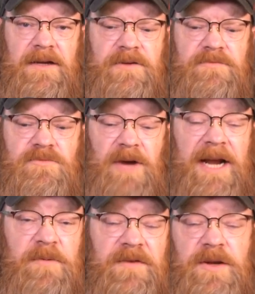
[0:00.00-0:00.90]
uh,
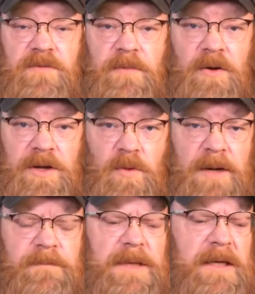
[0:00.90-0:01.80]
try to prevent you from owning
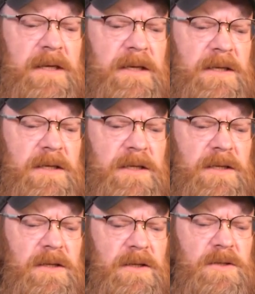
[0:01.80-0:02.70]
one
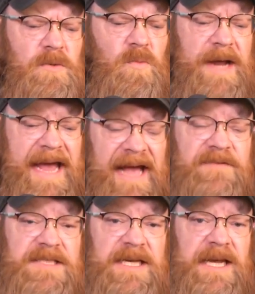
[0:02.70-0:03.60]
we
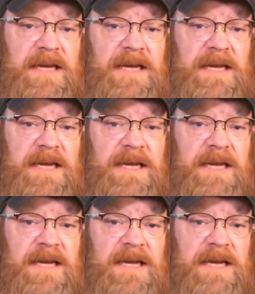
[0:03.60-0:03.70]
have